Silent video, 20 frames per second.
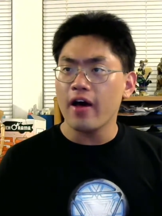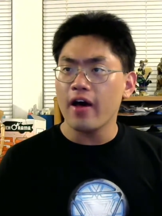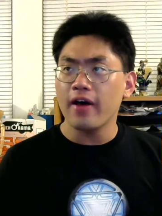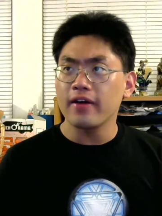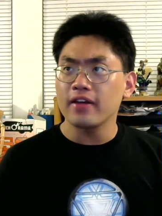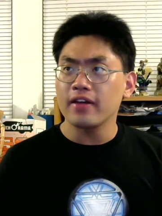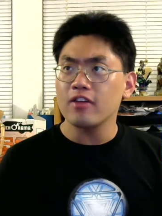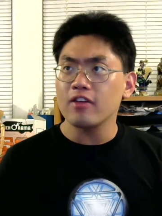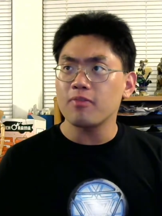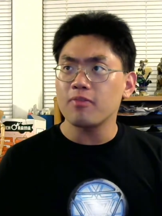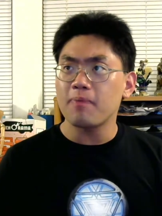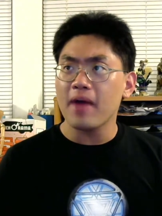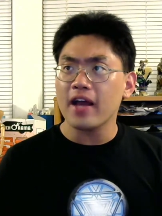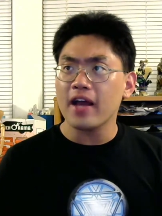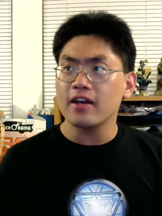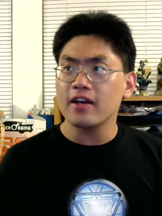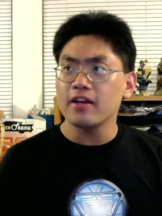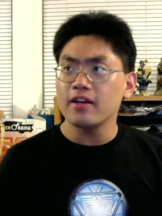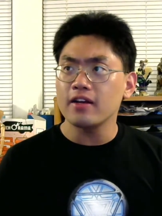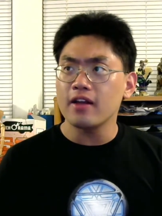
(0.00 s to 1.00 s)
he's back
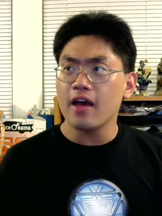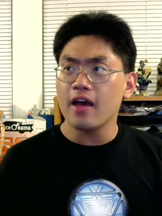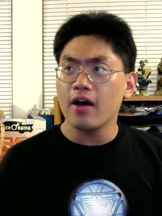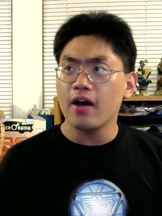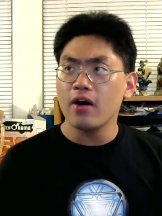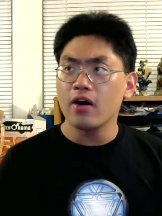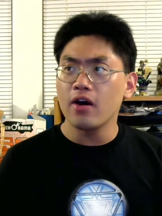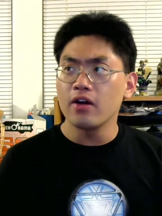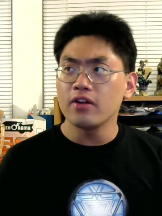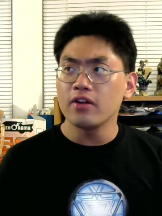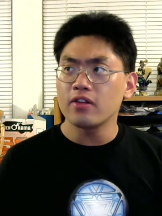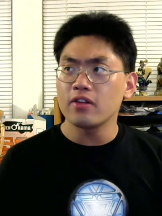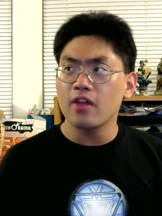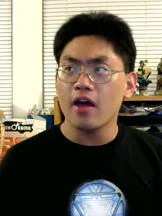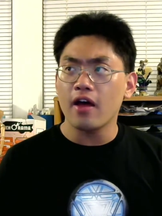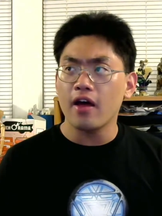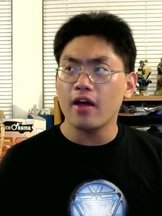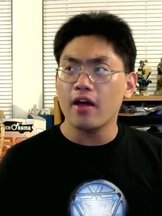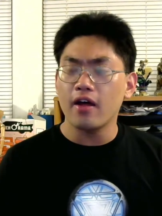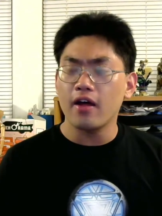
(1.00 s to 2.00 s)
in
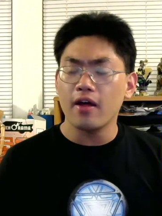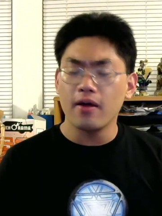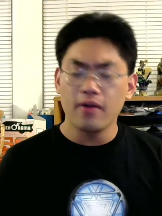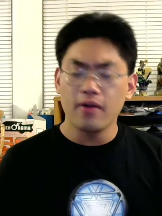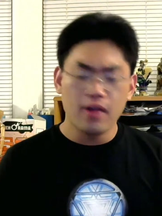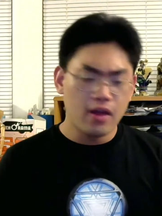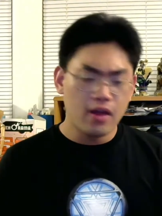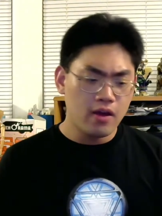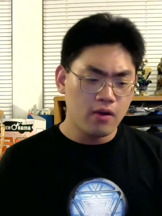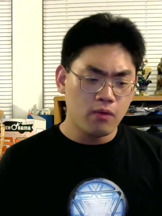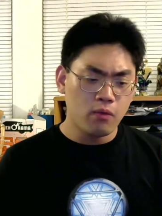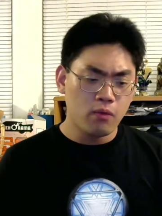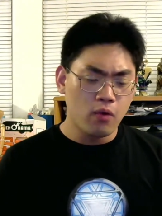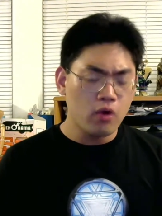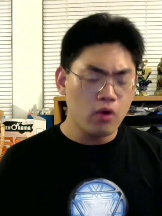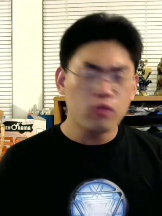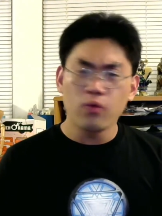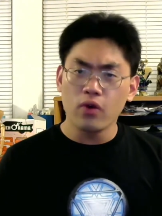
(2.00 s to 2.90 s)
World War